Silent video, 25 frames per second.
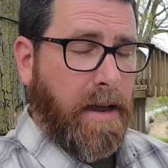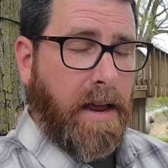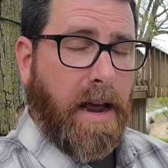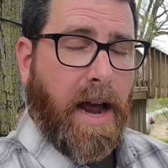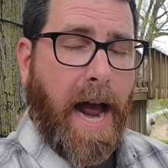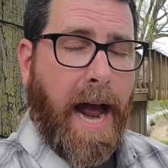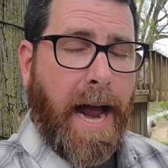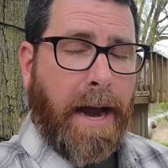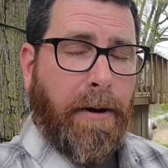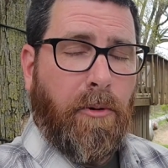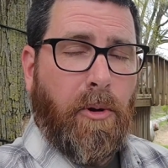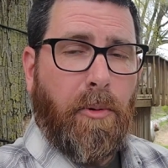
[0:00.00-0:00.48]

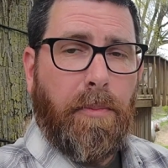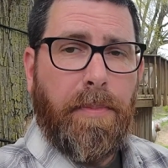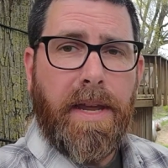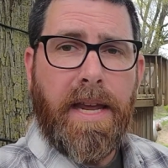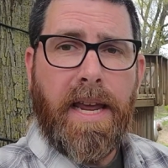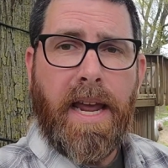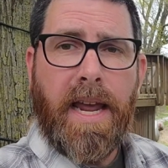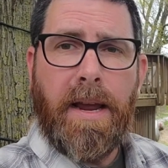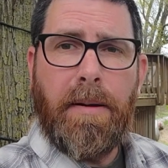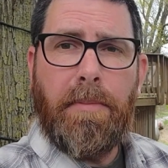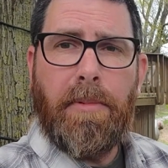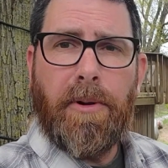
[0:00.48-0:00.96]
I will
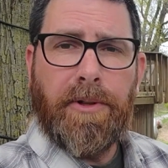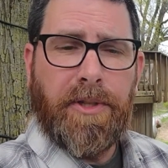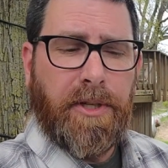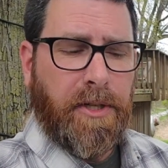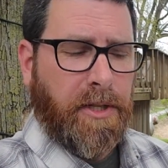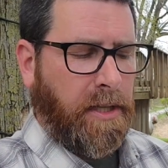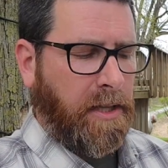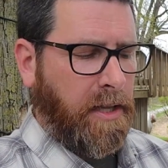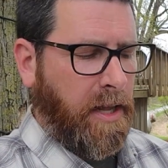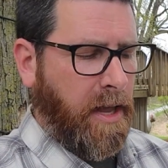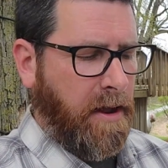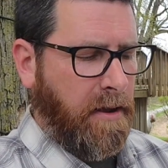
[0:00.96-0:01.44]
be able to
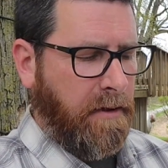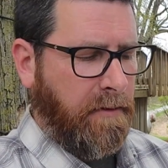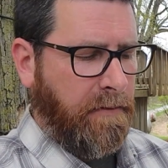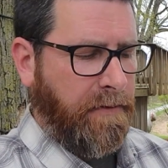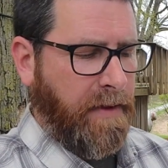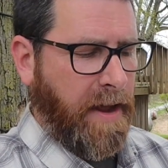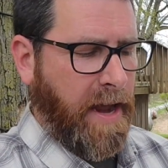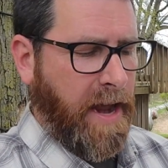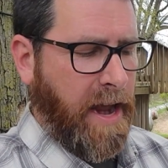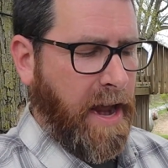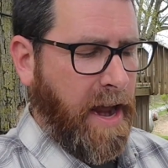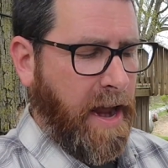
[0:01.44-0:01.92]
love
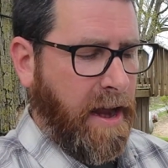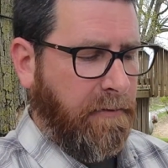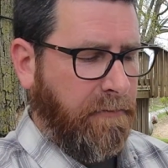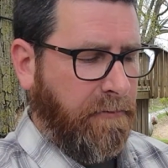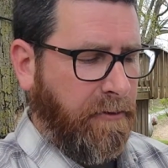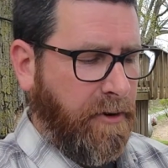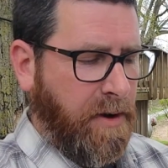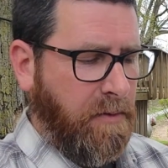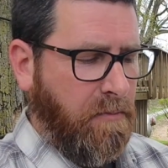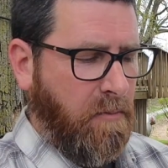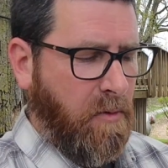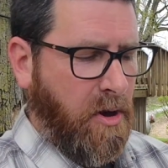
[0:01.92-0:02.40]

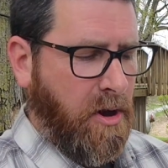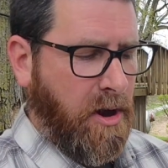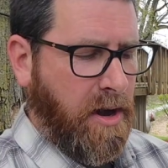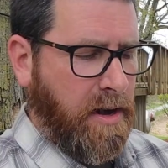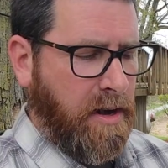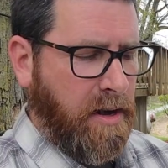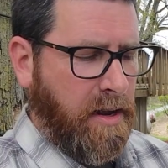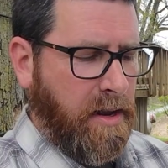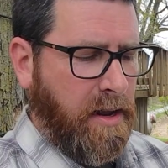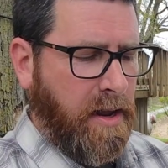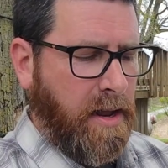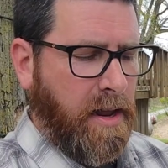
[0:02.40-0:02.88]

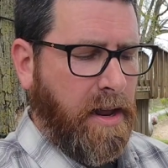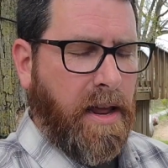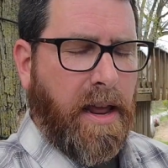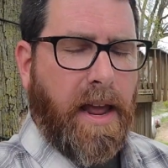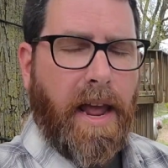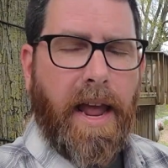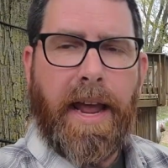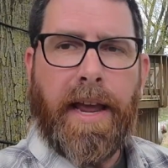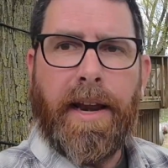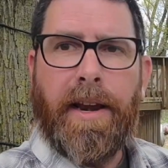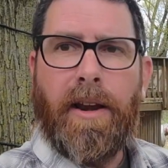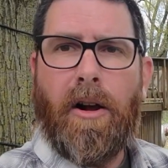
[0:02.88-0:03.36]
everyone
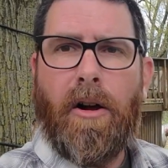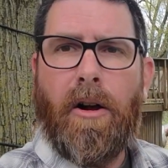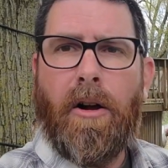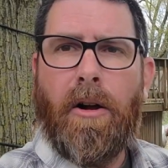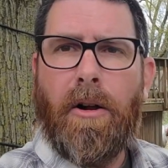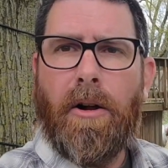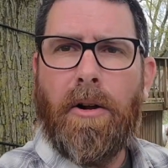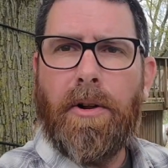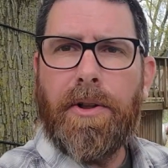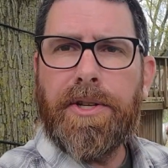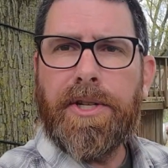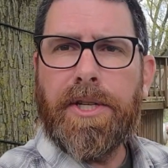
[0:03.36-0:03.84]
and
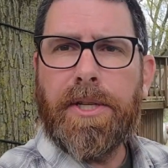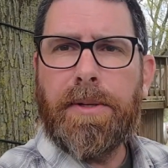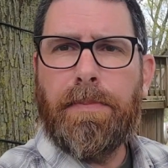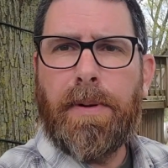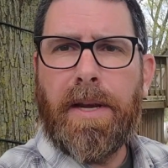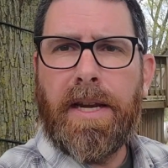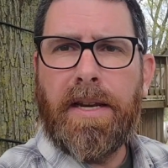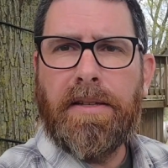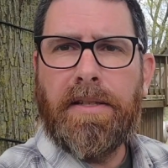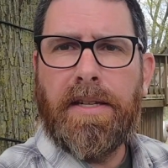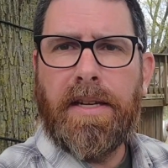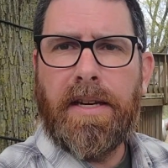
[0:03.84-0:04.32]
all
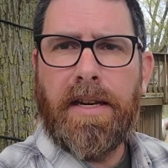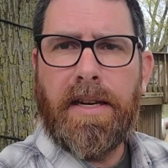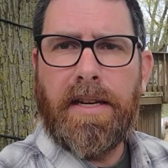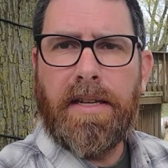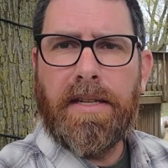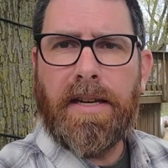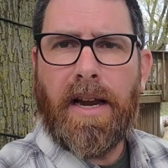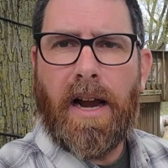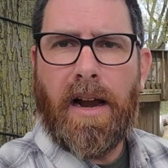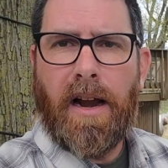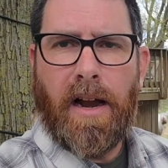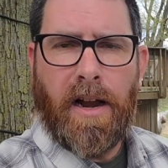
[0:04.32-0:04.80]
species
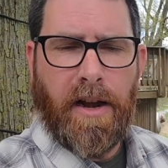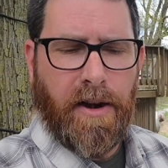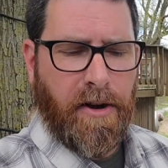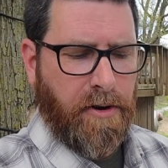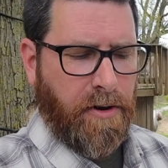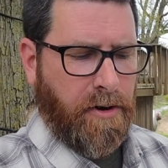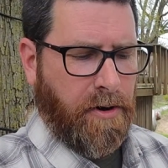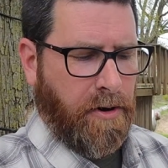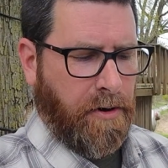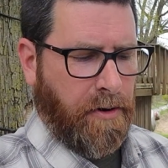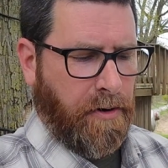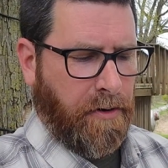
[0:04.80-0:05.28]
on
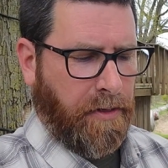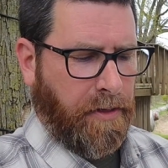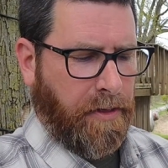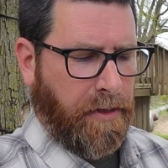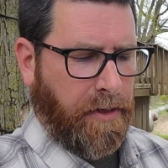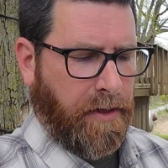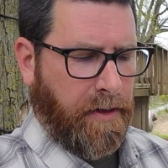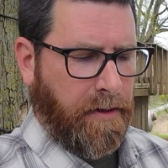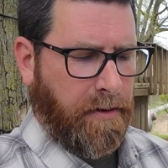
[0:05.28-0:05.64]
Earth.